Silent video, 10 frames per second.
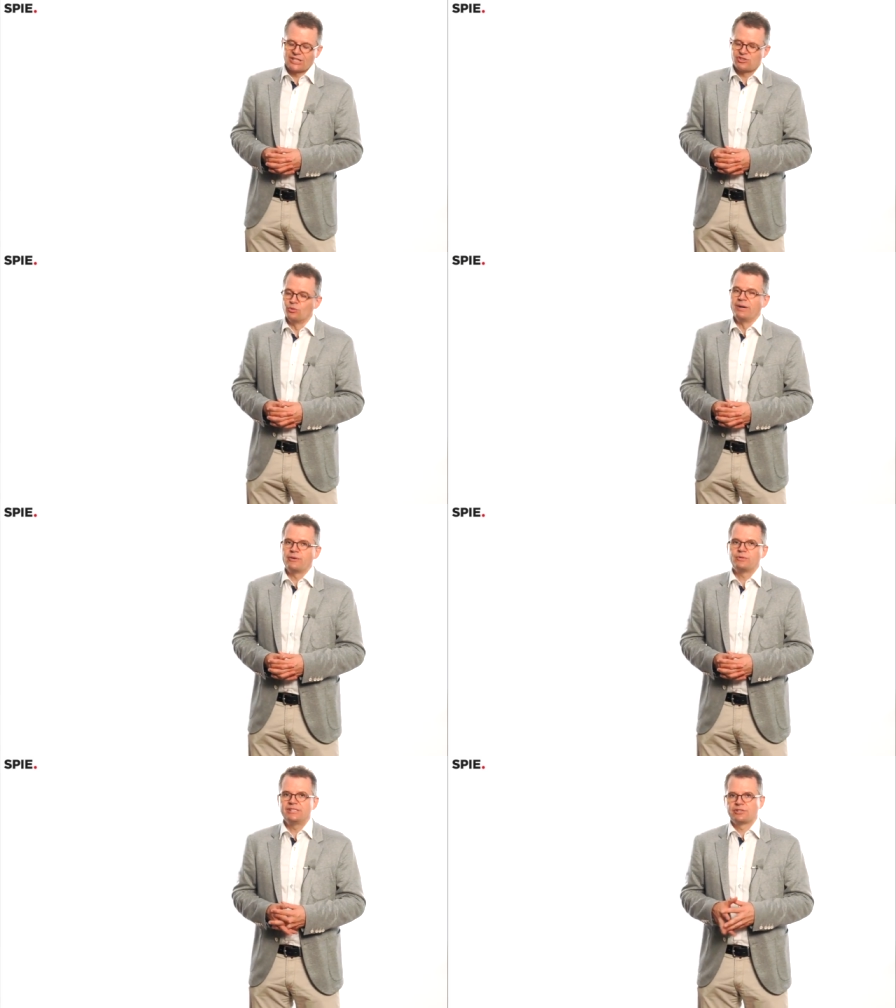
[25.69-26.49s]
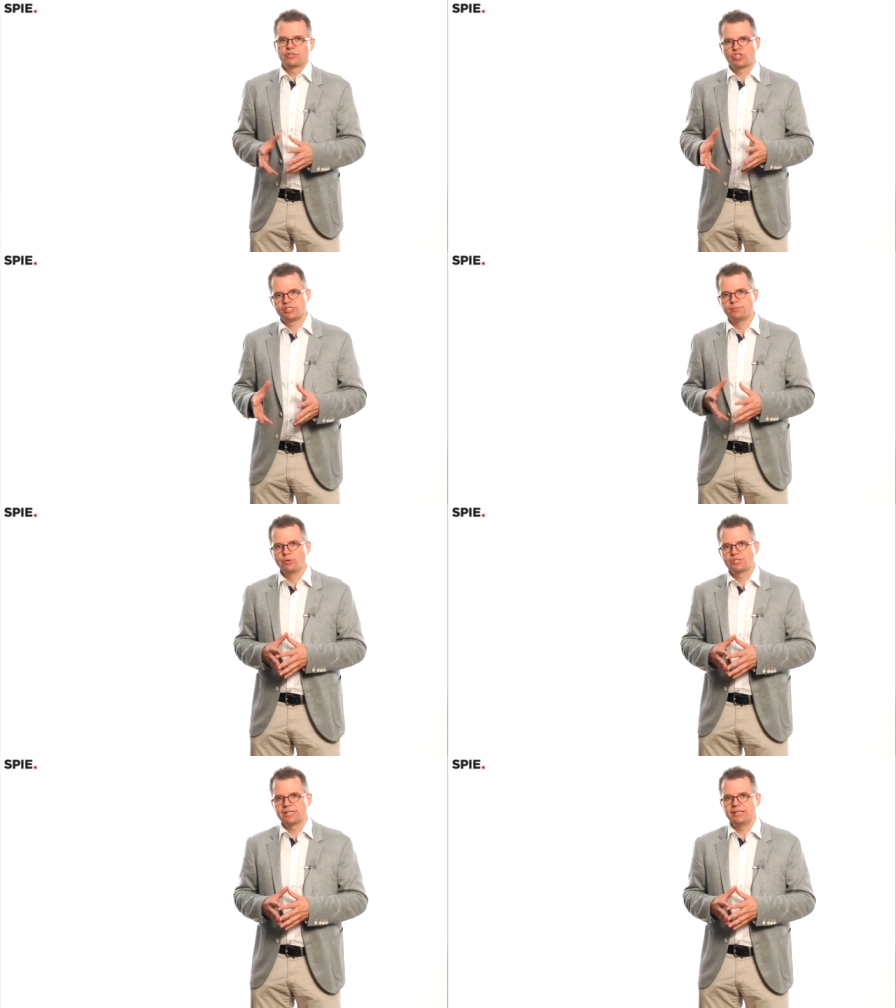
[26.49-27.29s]
So my research is
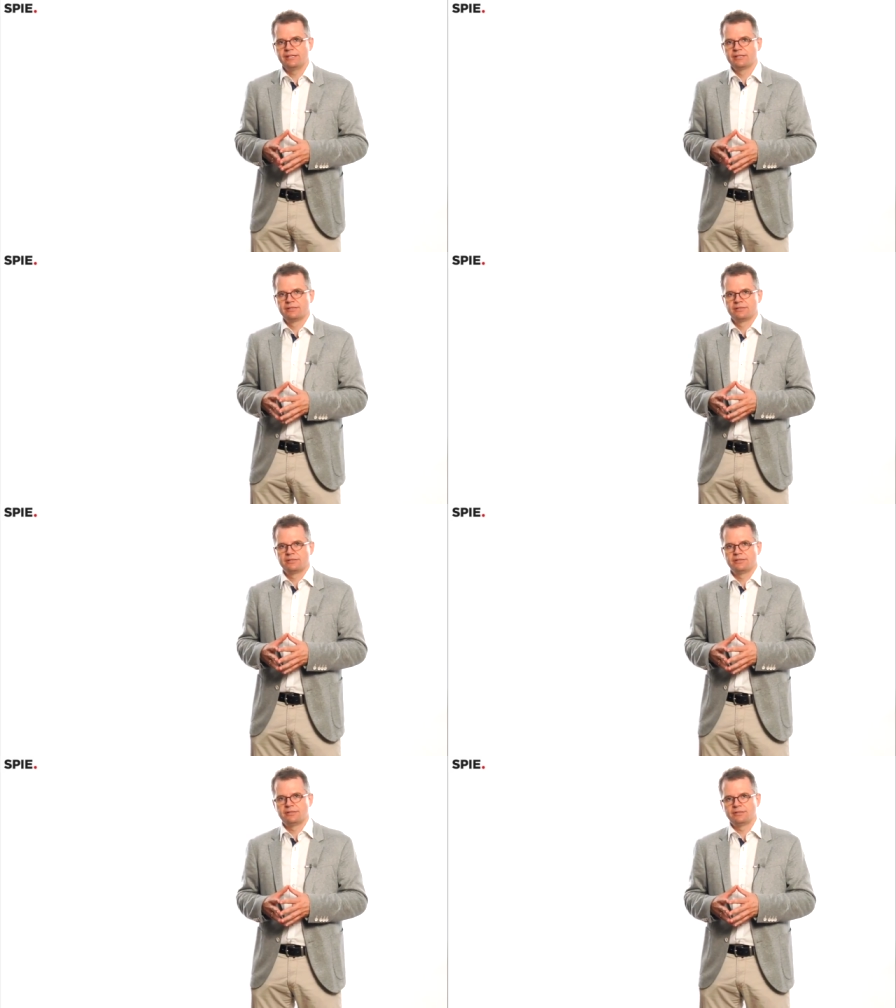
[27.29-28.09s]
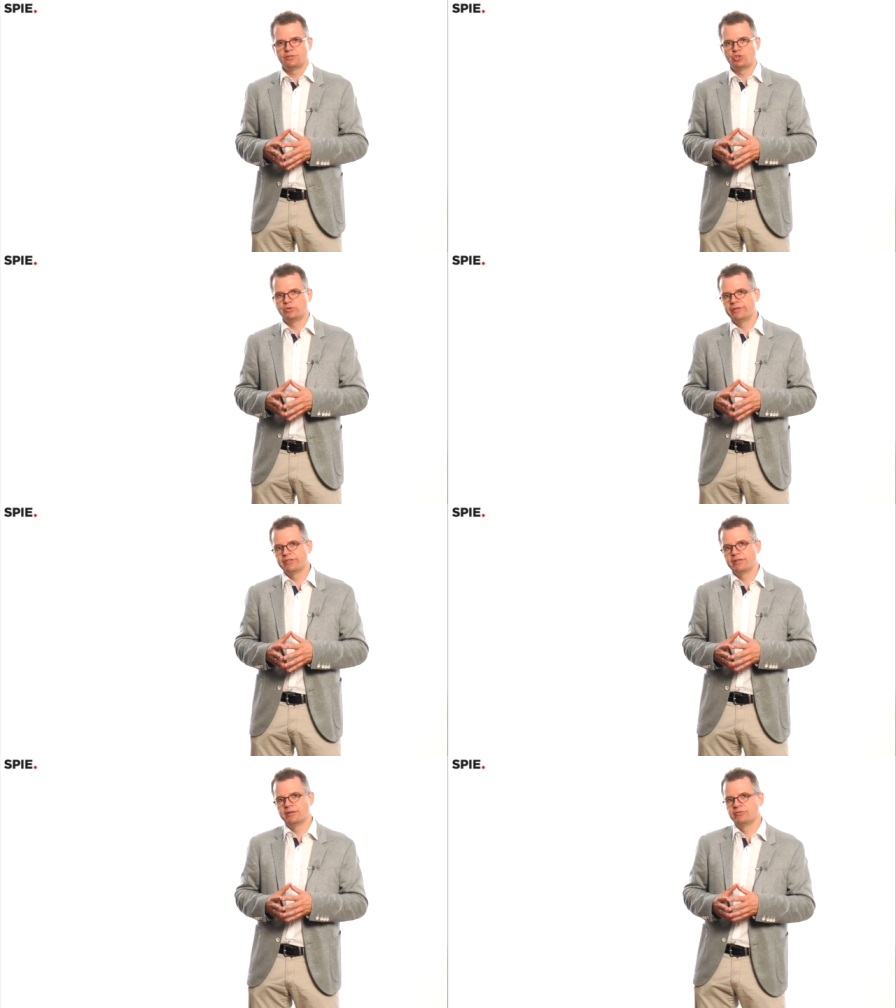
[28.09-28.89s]
mostly
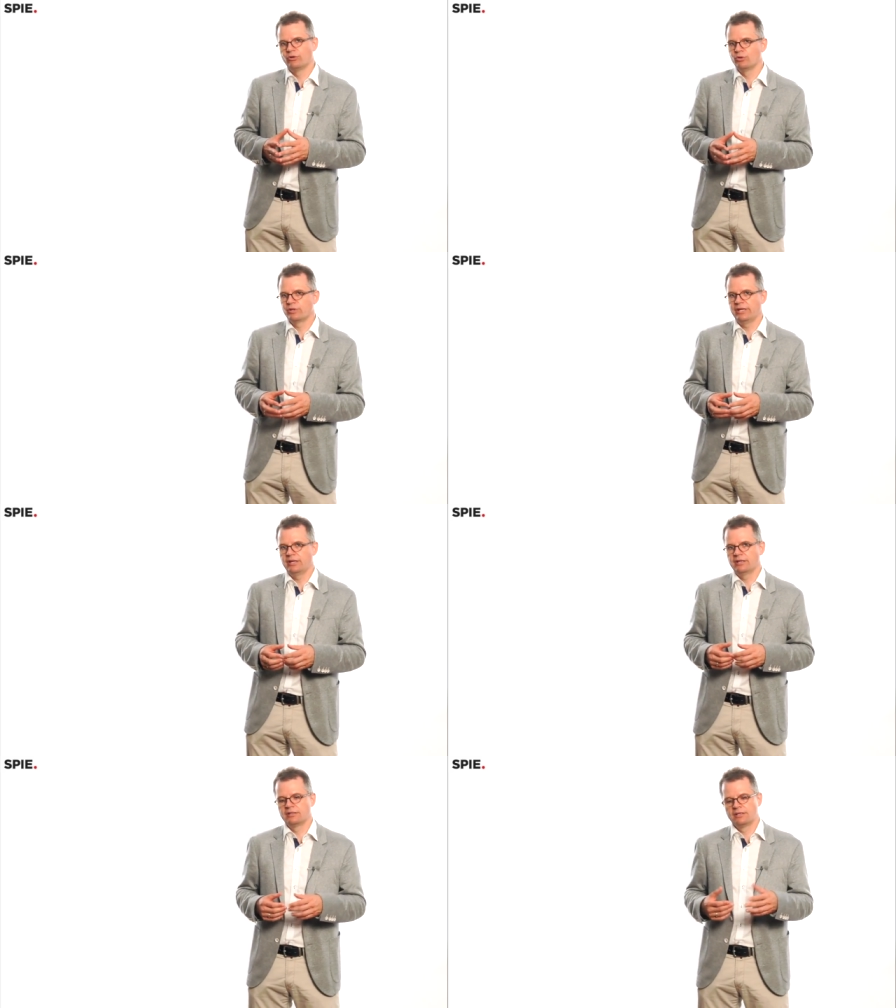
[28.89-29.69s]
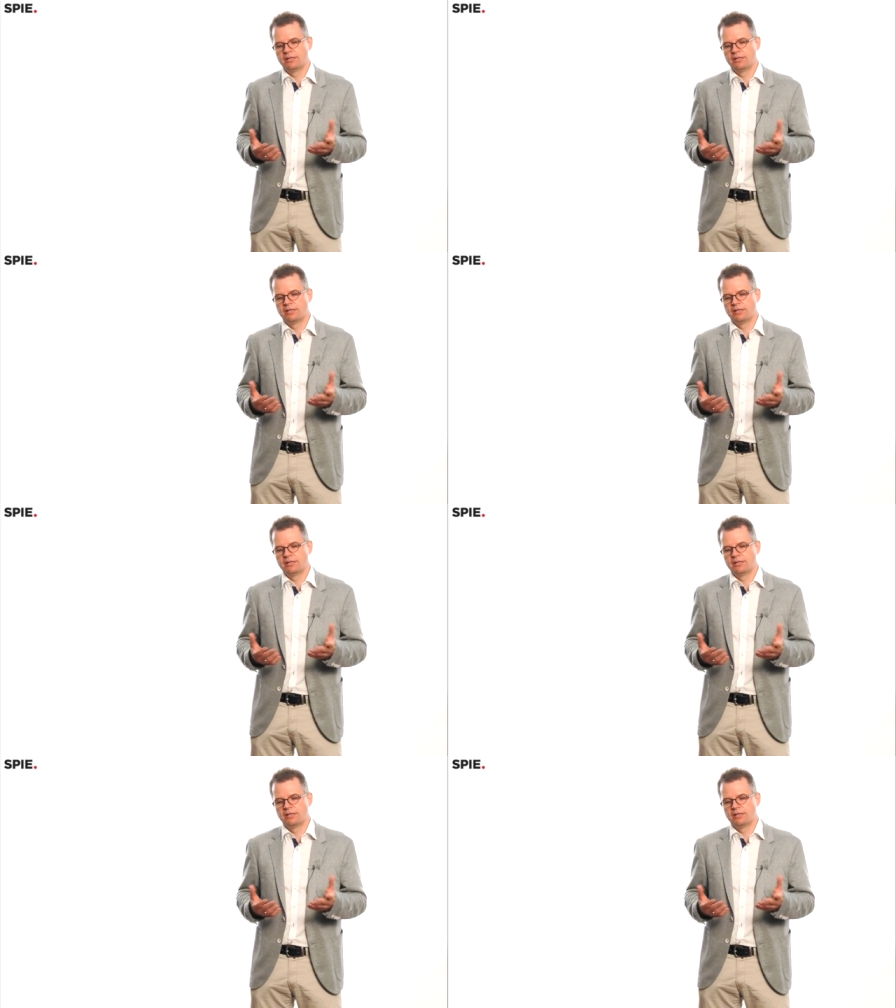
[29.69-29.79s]
driven for looking